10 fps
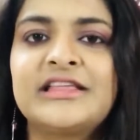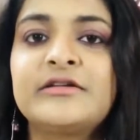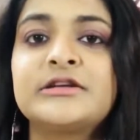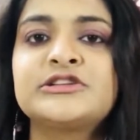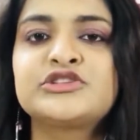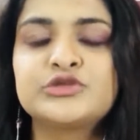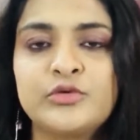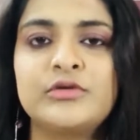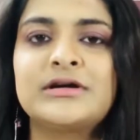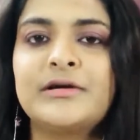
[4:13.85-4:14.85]
There is
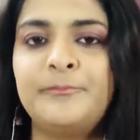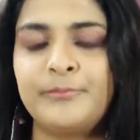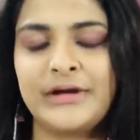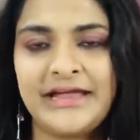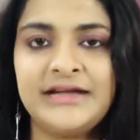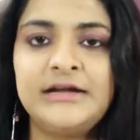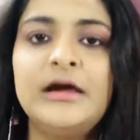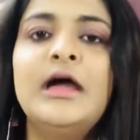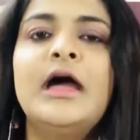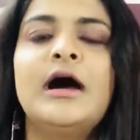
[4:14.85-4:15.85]
no complaint,
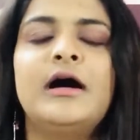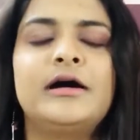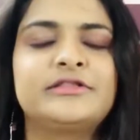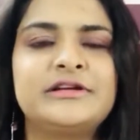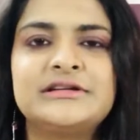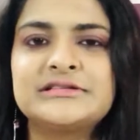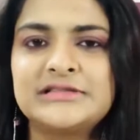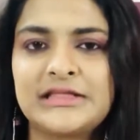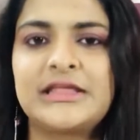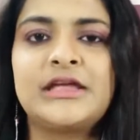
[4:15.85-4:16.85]
there is
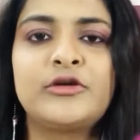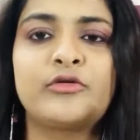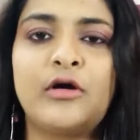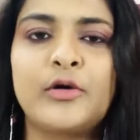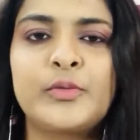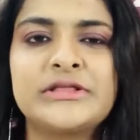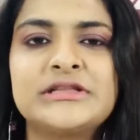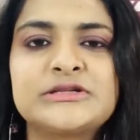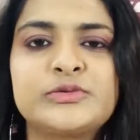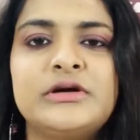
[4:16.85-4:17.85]
nothing wrong with
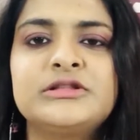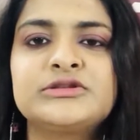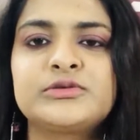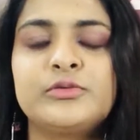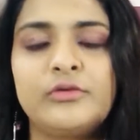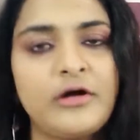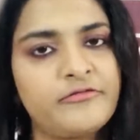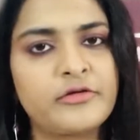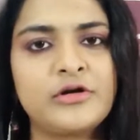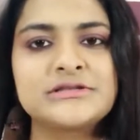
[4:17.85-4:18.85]
this one. So
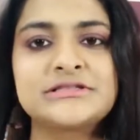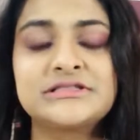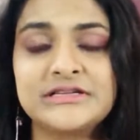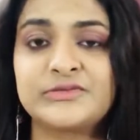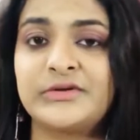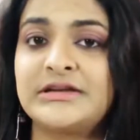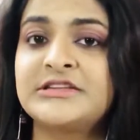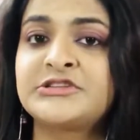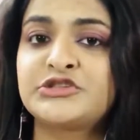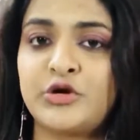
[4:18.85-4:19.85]
of course this one
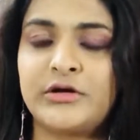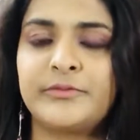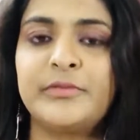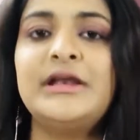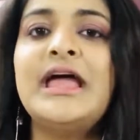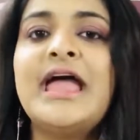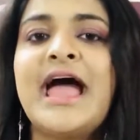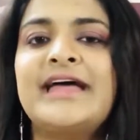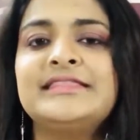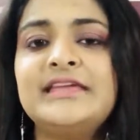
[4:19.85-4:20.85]
is durable.
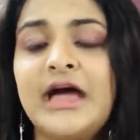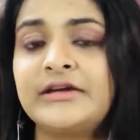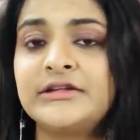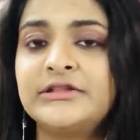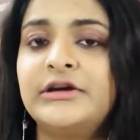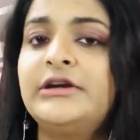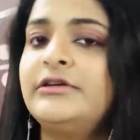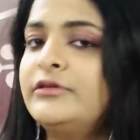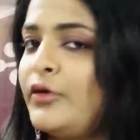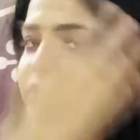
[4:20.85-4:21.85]
And the
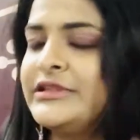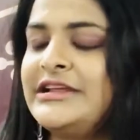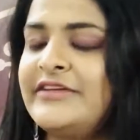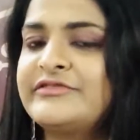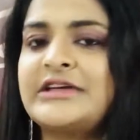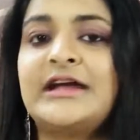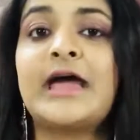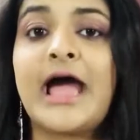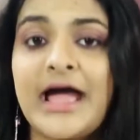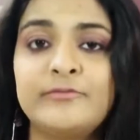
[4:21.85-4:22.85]
another on the left
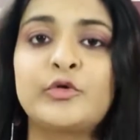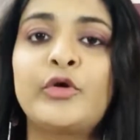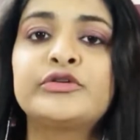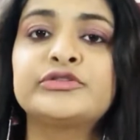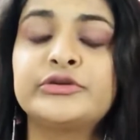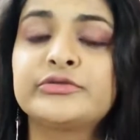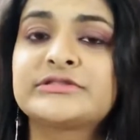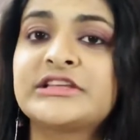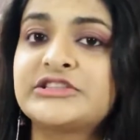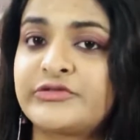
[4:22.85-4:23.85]
side, I'm going to use
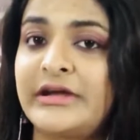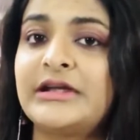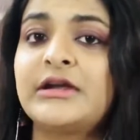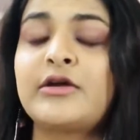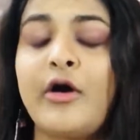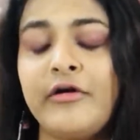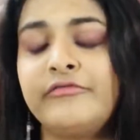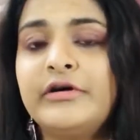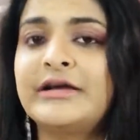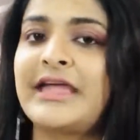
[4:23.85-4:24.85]
the straightener
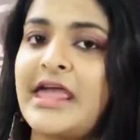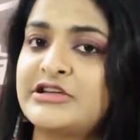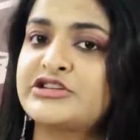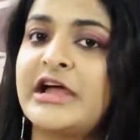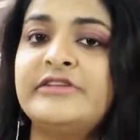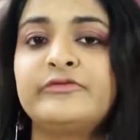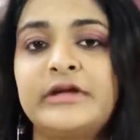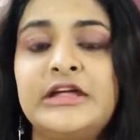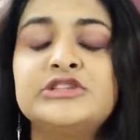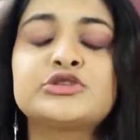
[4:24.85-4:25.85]
of a Cara Shine
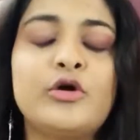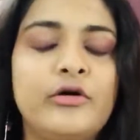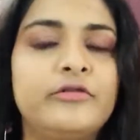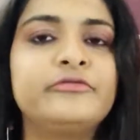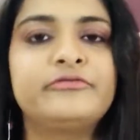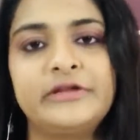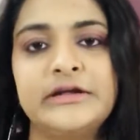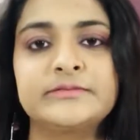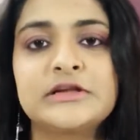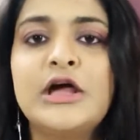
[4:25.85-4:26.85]
range of
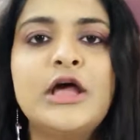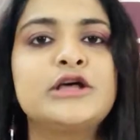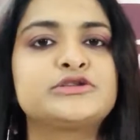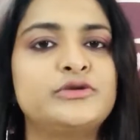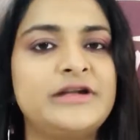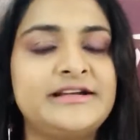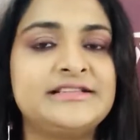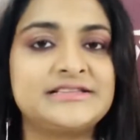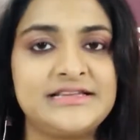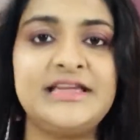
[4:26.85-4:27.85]
Philips. So
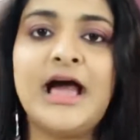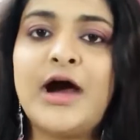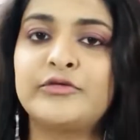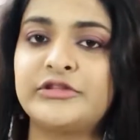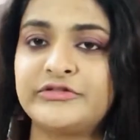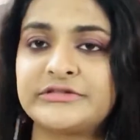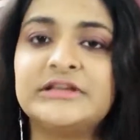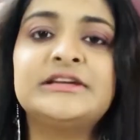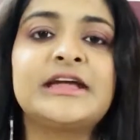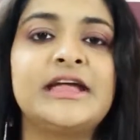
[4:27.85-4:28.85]
let's see how the
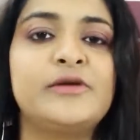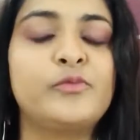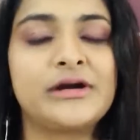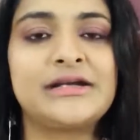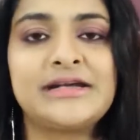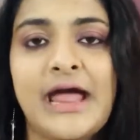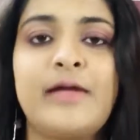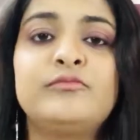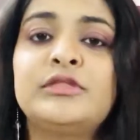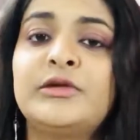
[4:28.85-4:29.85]
result, in what
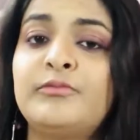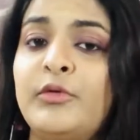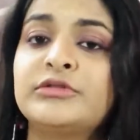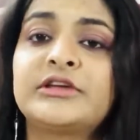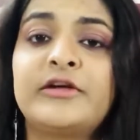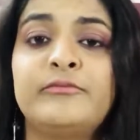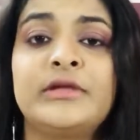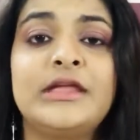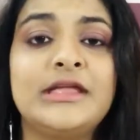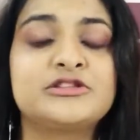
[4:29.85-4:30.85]
time they both give
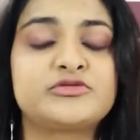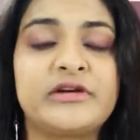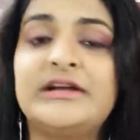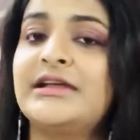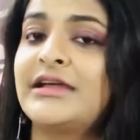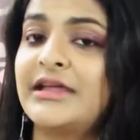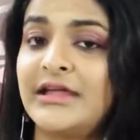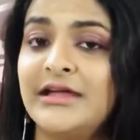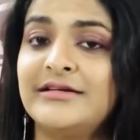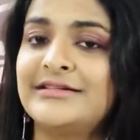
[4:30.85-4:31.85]
me straight
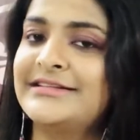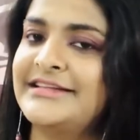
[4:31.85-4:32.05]
hair.